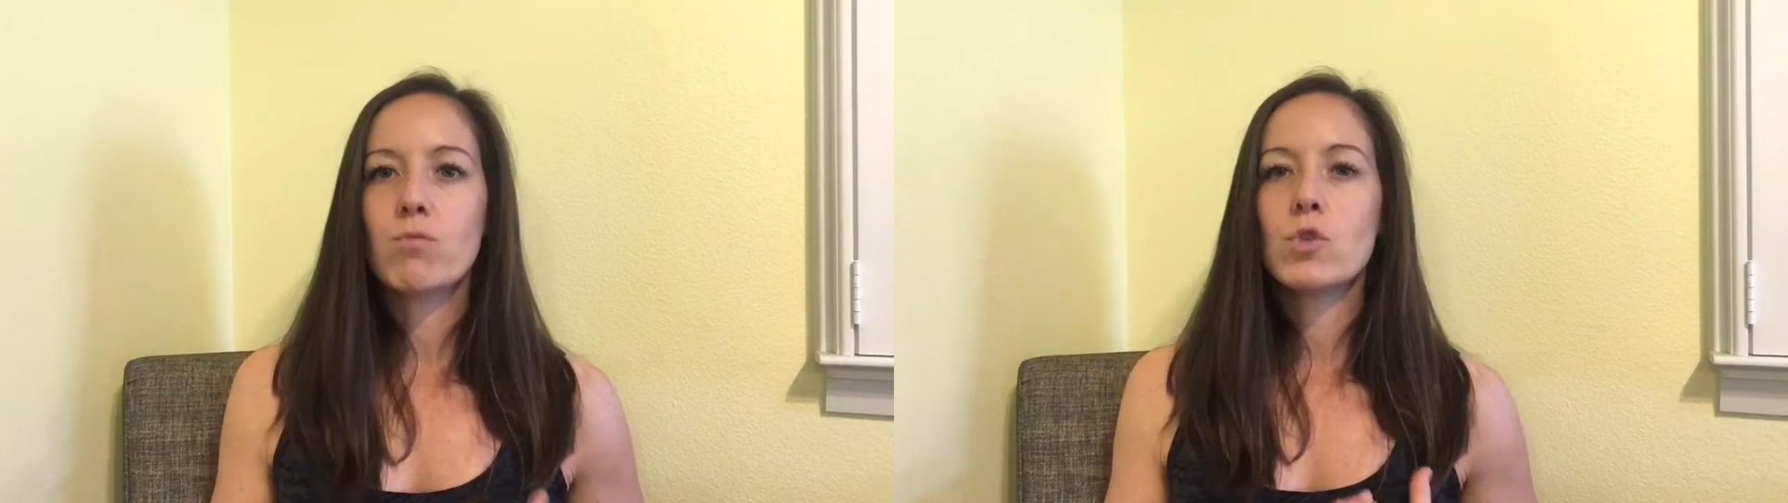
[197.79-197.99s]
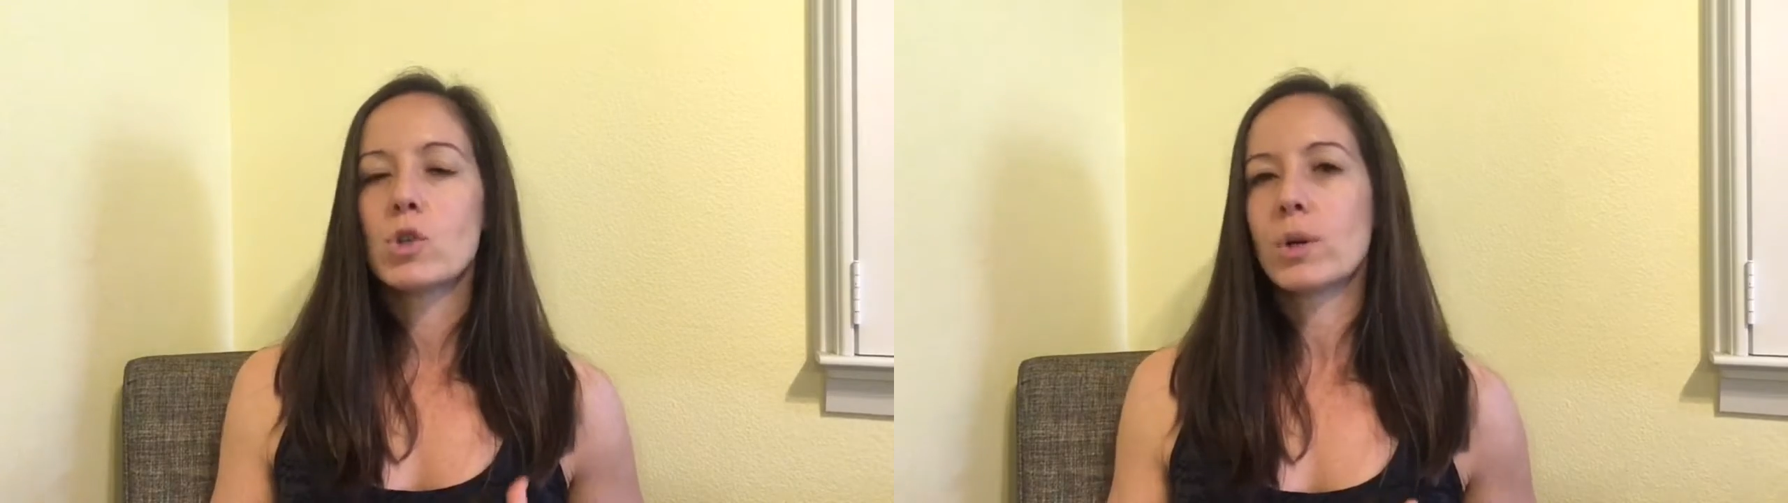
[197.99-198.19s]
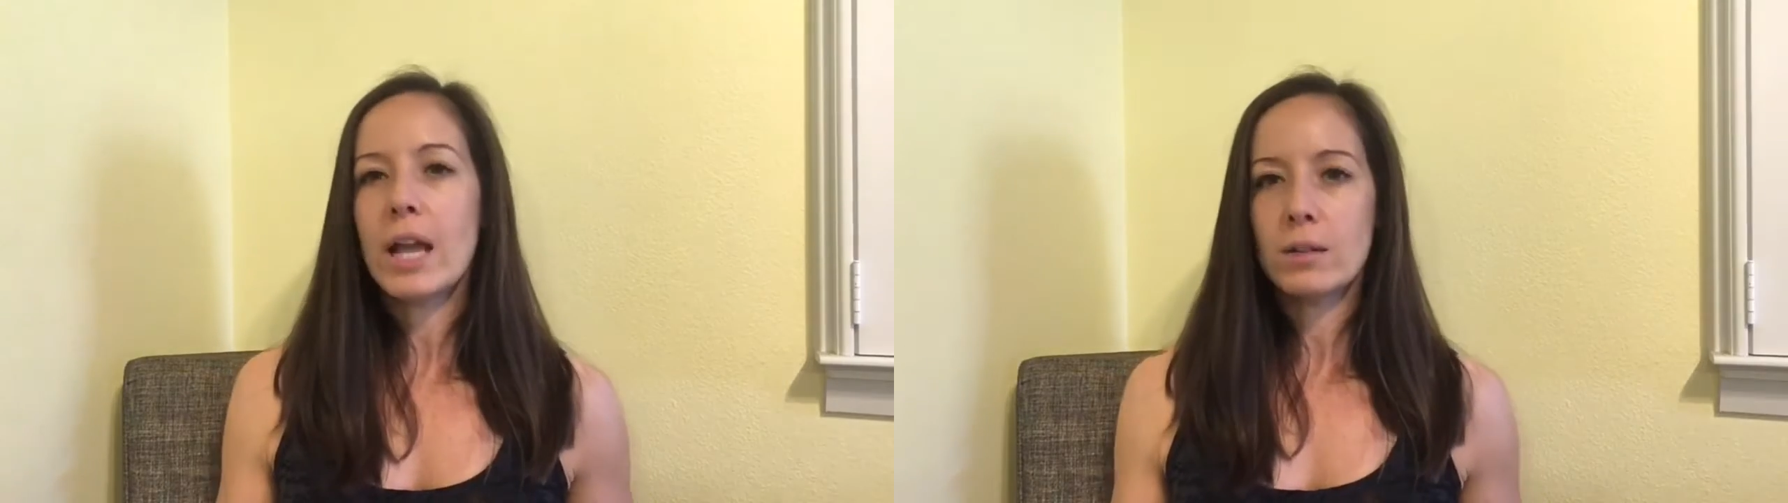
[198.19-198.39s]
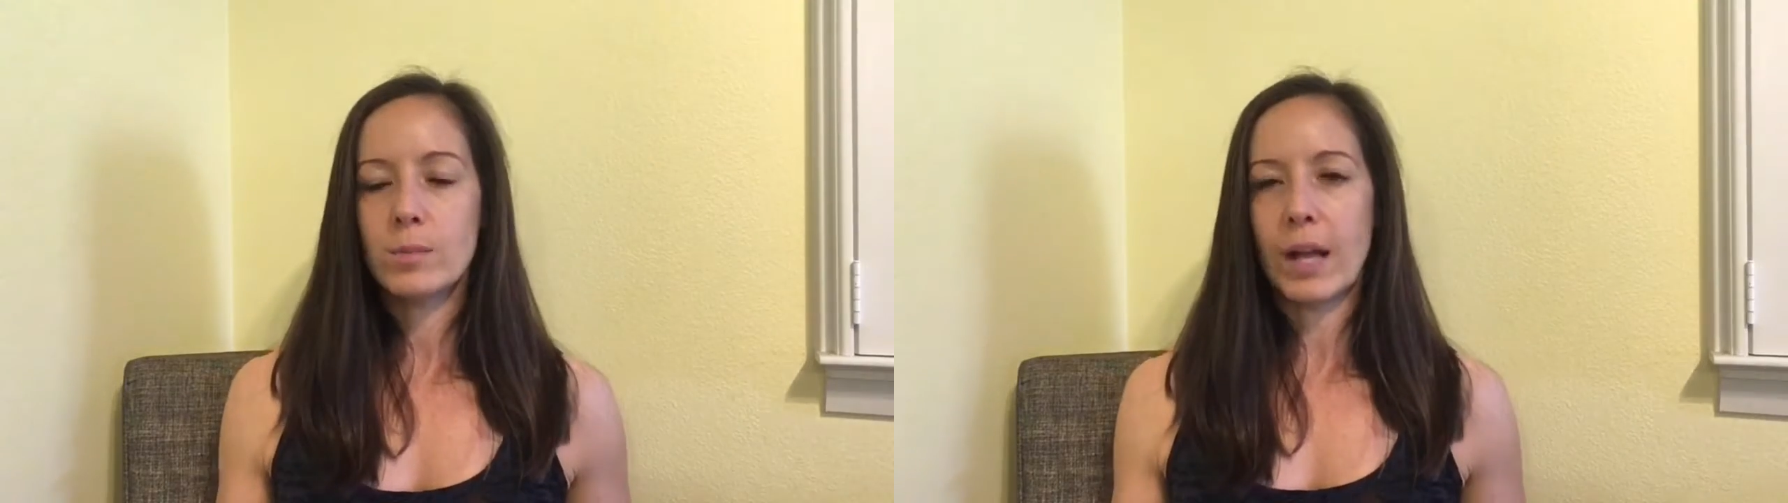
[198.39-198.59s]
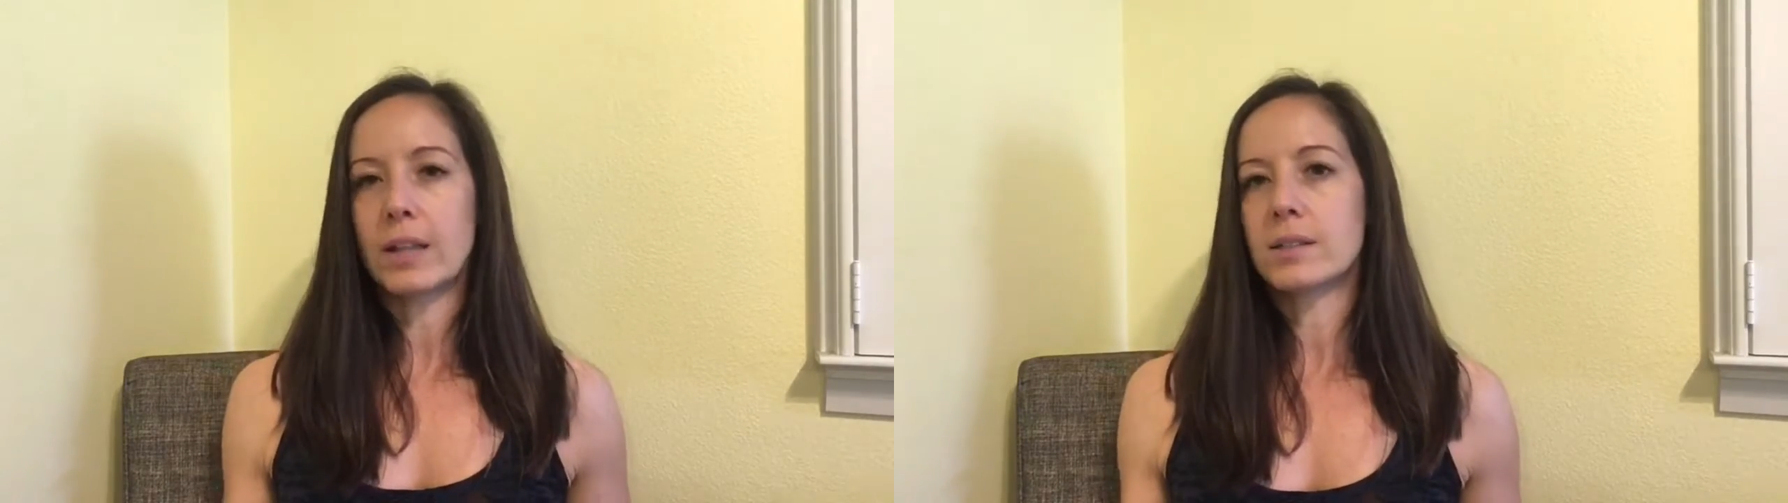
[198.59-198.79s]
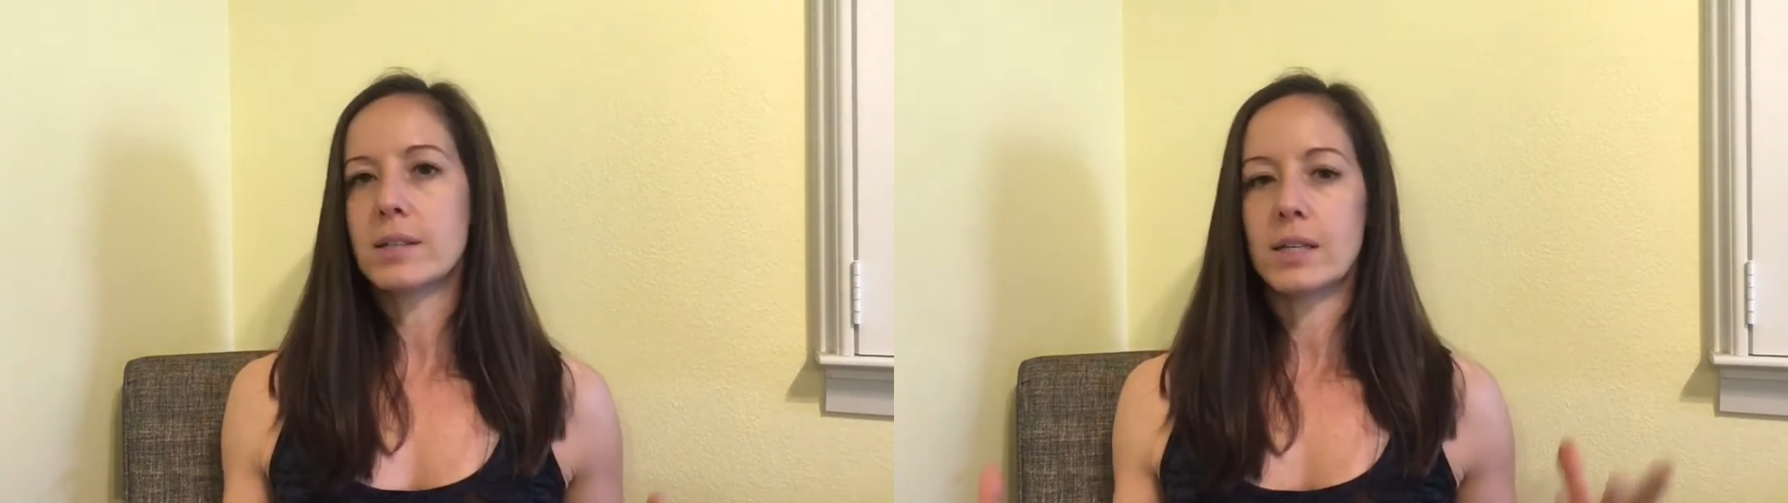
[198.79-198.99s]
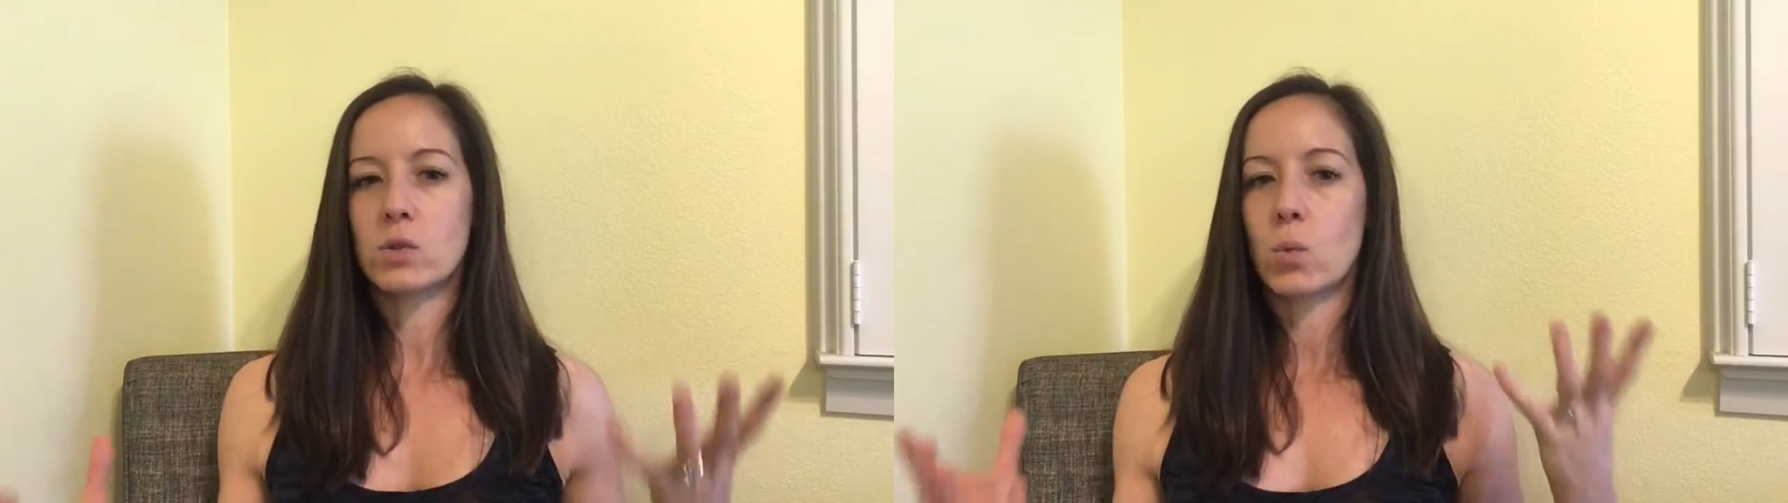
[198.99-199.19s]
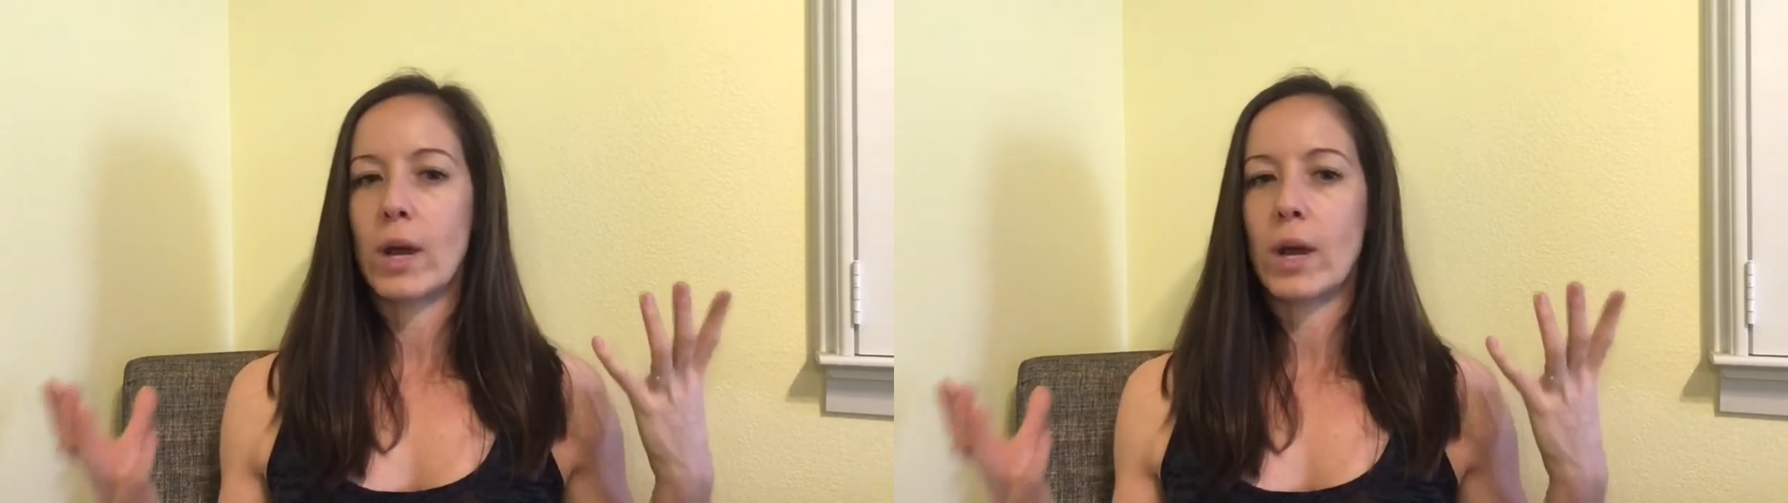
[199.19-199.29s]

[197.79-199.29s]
So calorie balance is